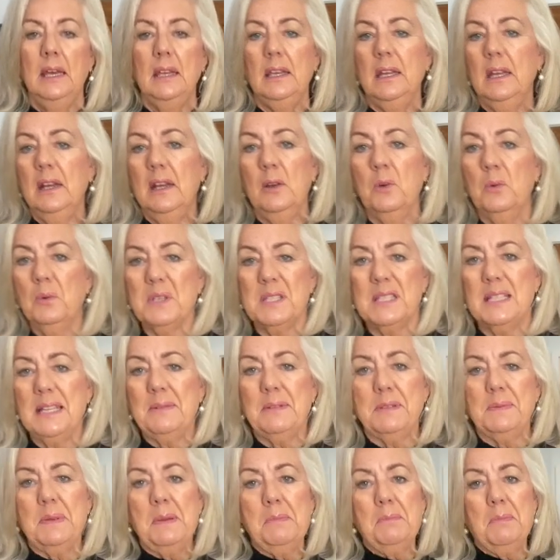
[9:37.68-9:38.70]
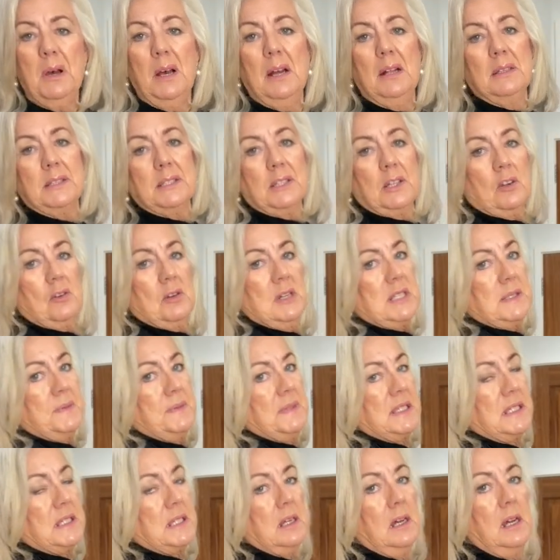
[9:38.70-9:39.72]
you know, it all seems to be mild at
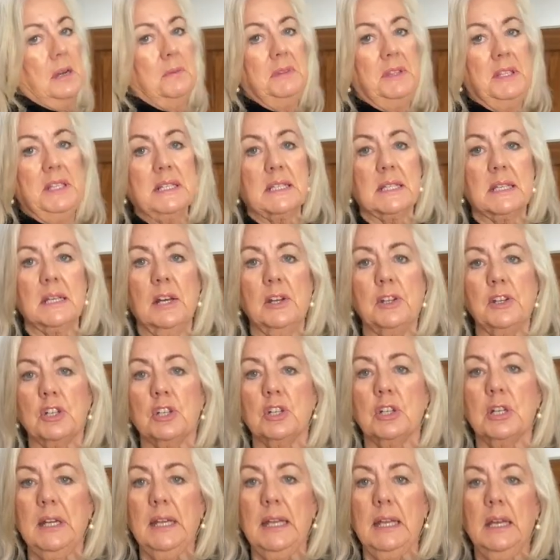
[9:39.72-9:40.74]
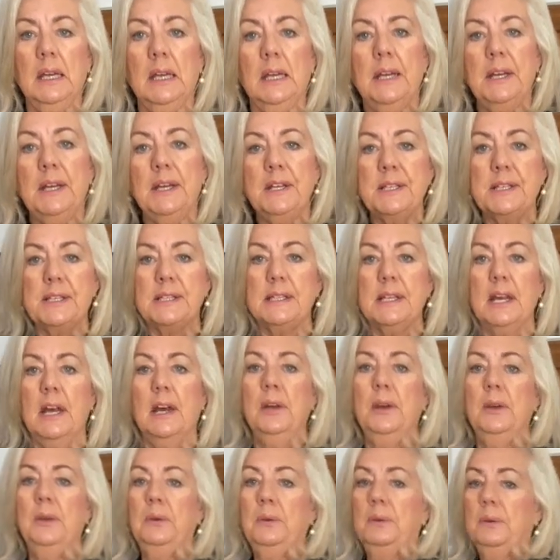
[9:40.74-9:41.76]
Christmas time in this country.
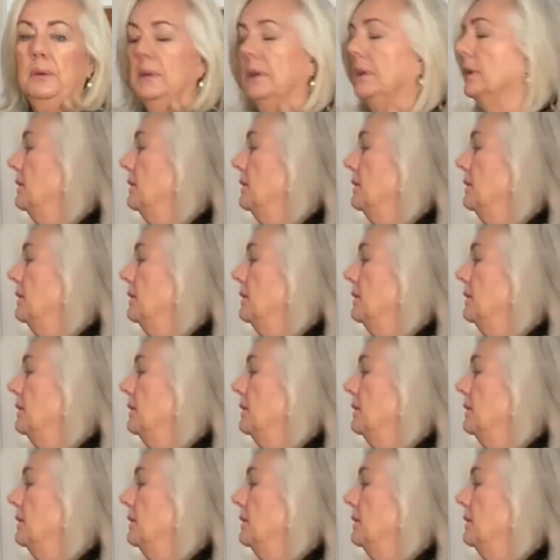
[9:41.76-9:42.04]
So,